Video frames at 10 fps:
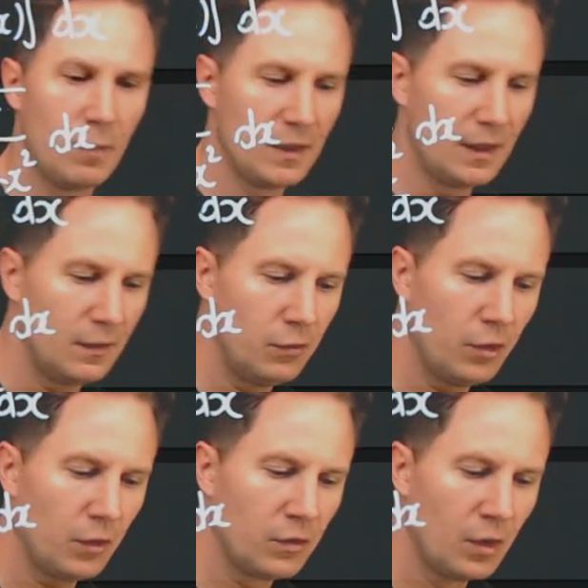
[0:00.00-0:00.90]
but that is
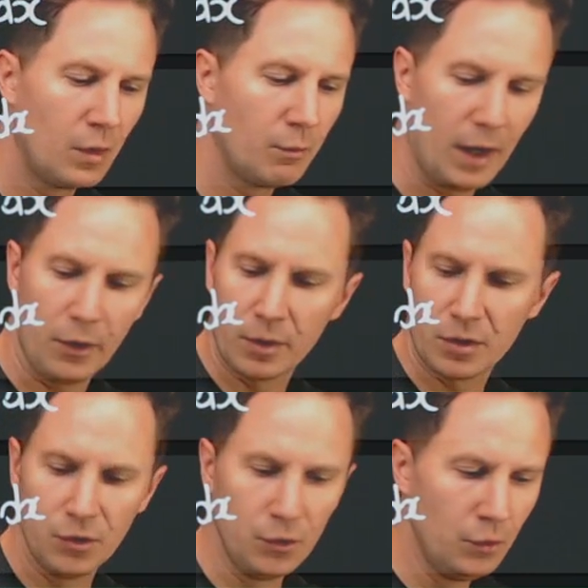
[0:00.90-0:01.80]
just pi over
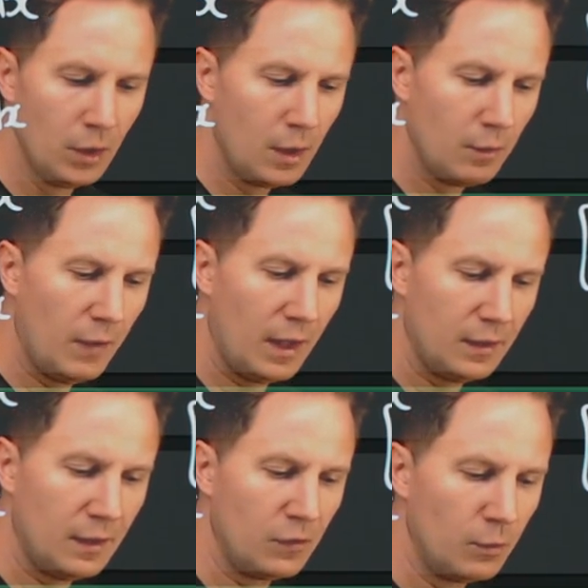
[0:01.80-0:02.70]
2. Well,
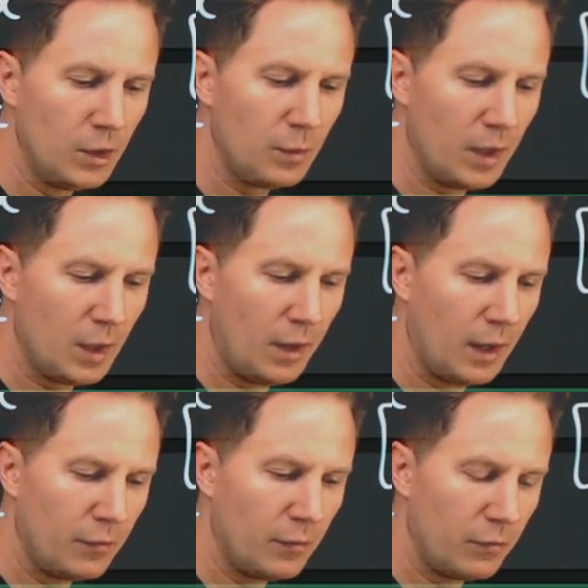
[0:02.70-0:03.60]
it is multiplied by
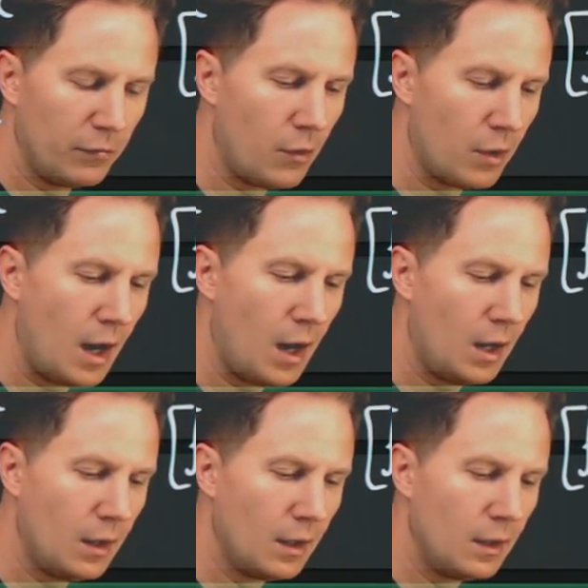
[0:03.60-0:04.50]

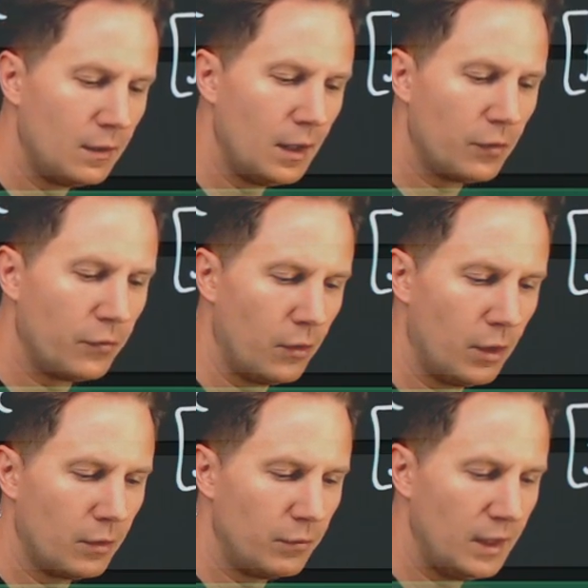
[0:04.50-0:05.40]
4r
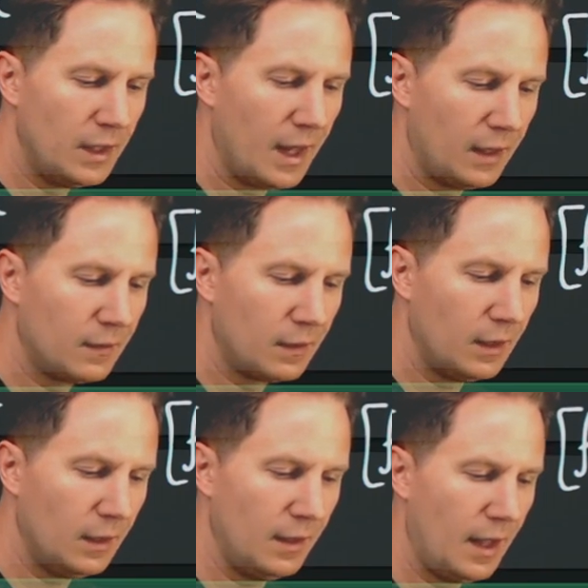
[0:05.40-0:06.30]
Therefore, we get,
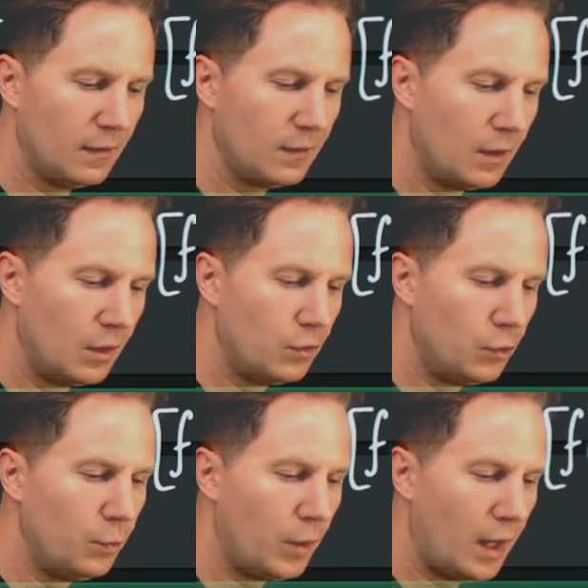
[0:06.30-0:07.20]
in the end,
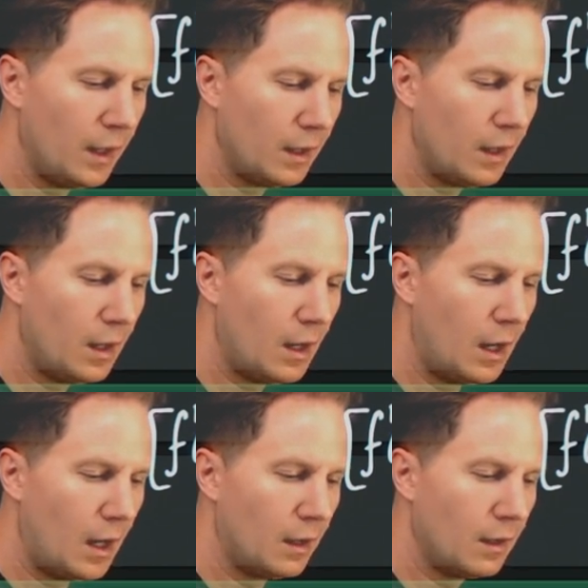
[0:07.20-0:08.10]
2 pi
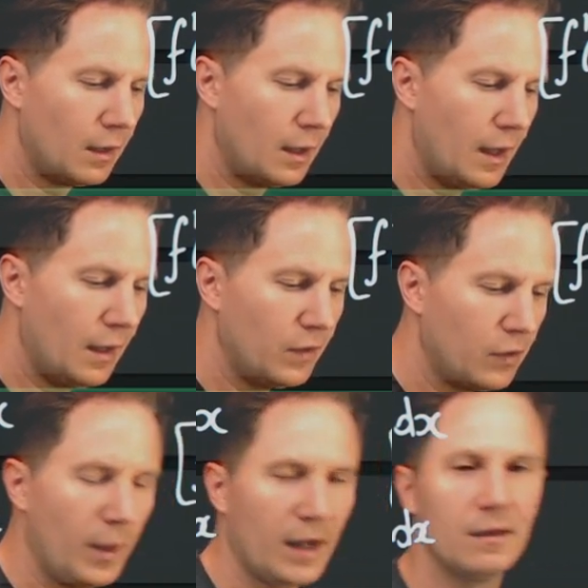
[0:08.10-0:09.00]
r, as
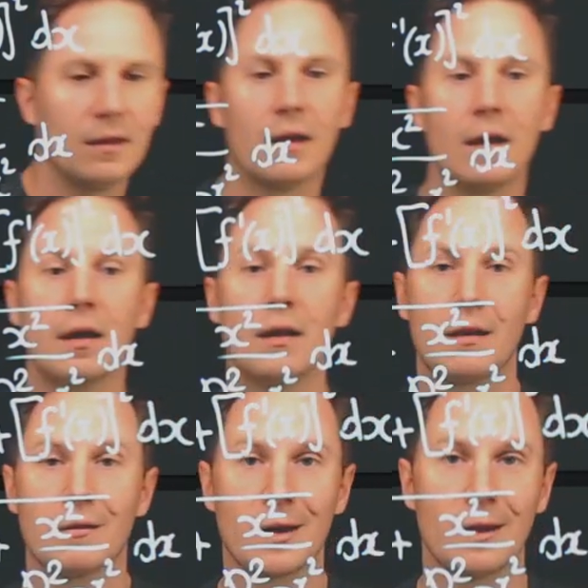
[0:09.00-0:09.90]
expected.
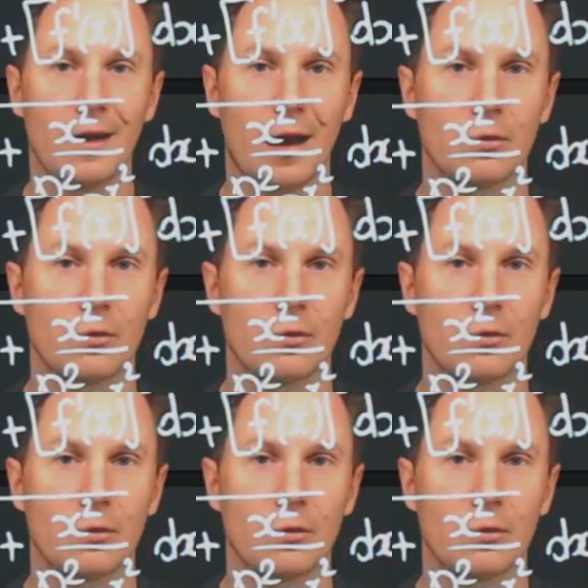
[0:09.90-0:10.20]
Let's look at the next